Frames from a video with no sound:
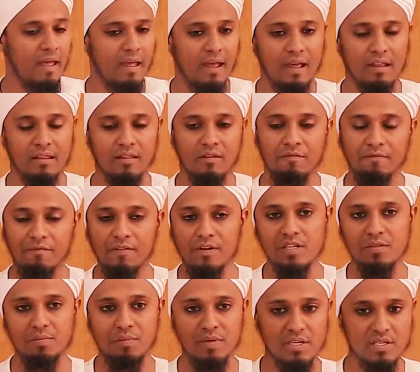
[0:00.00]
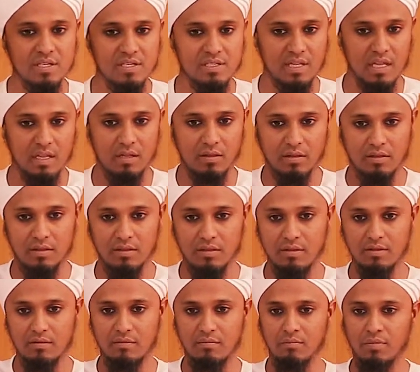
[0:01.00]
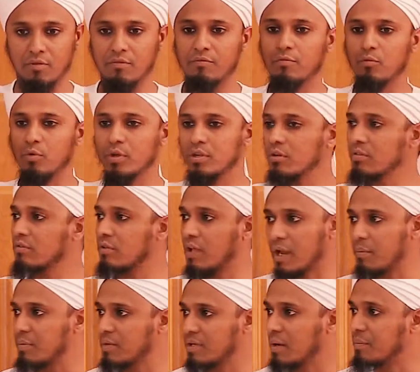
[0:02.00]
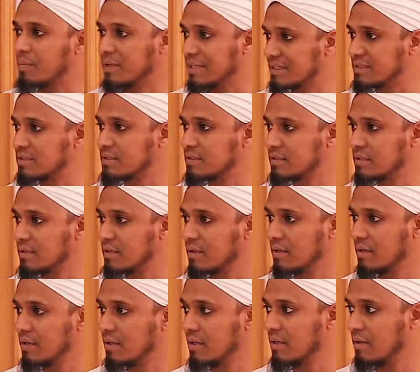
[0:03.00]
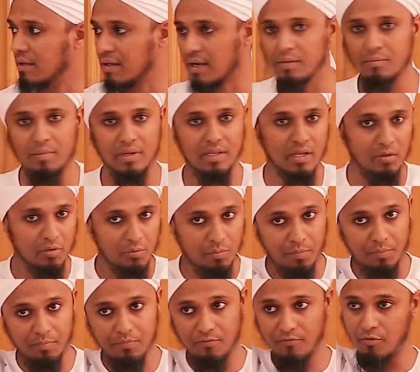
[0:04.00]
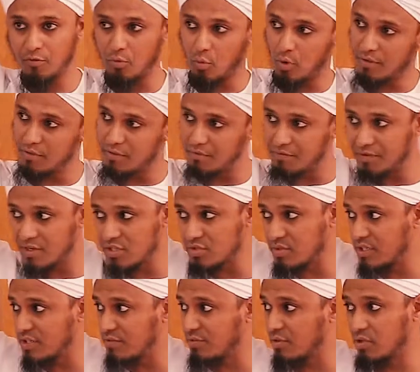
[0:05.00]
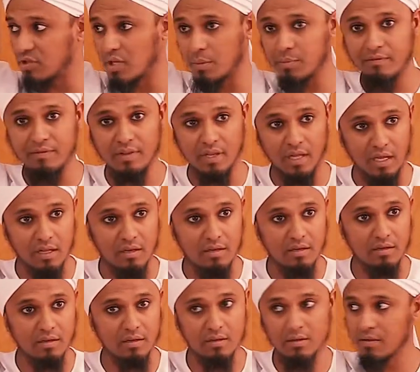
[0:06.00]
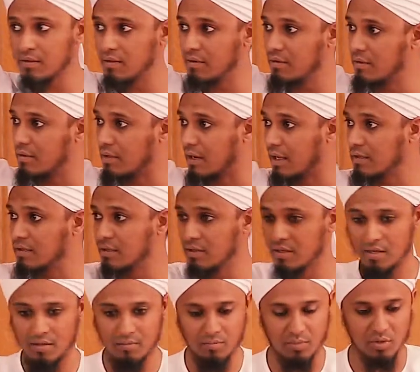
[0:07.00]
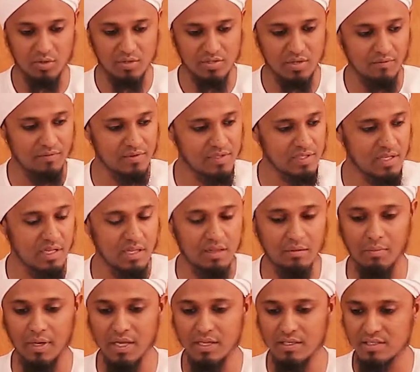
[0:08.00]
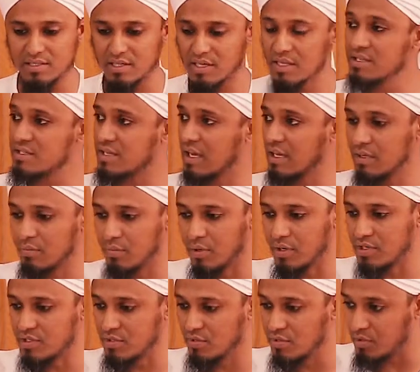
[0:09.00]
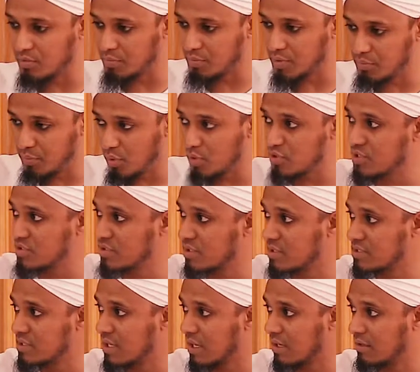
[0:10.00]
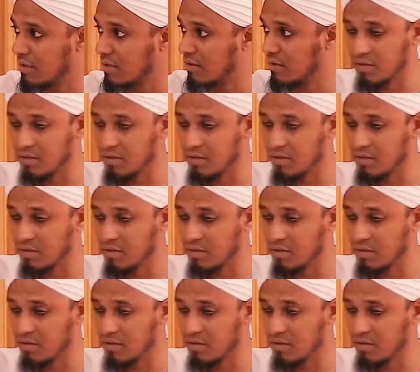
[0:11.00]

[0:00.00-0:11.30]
And the first piece is that we don't wrap it up yet, right? But the first one is for the top of the head, right? Because obviously the mayyit is inside the body, so there will be portions on the side,